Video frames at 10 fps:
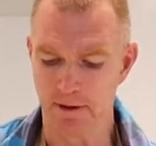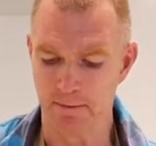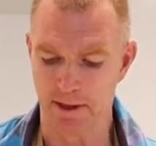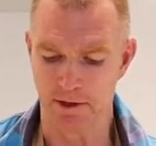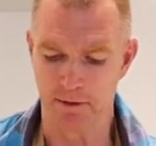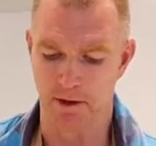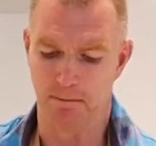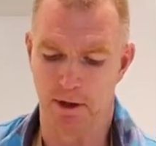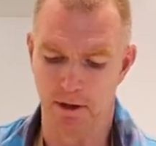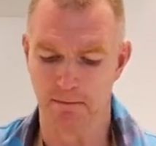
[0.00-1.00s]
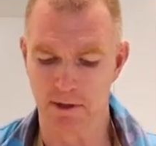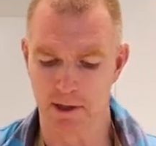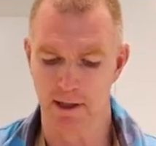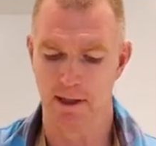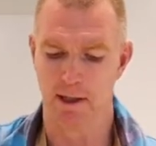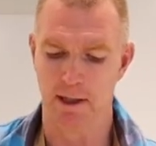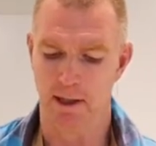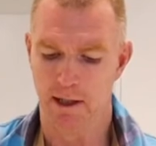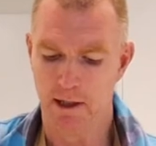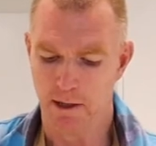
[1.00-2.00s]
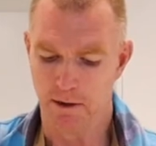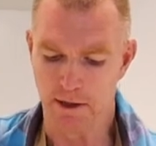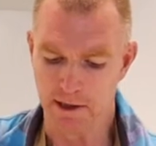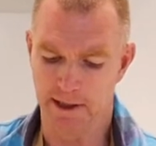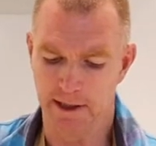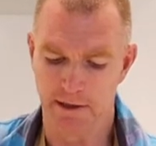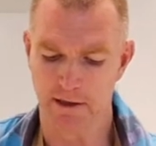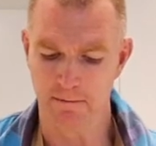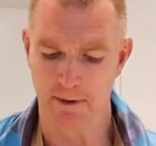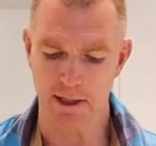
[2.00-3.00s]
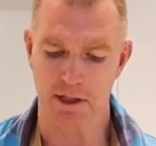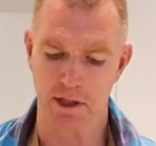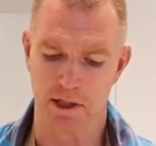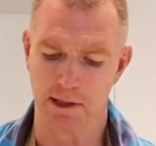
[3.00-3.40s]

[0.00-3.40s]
make sure the bottom's not sticking too much.